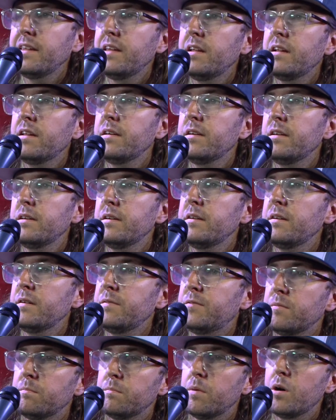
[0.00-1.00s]

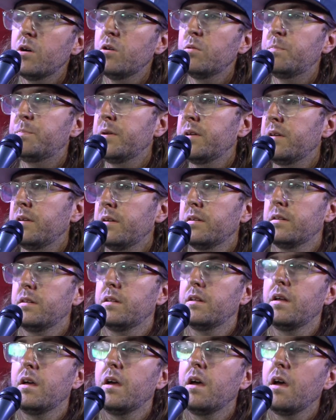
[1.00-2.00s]
lived in Mobile,
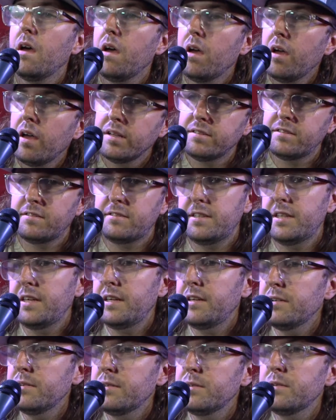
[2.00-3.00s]

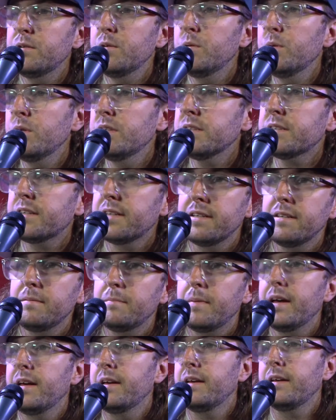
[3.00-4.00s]
still working
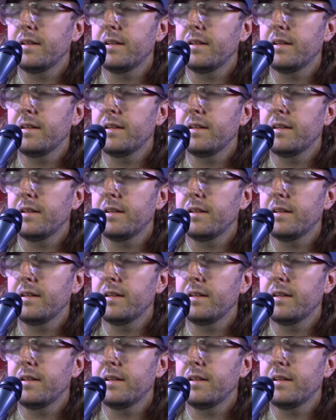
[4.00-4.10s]
man.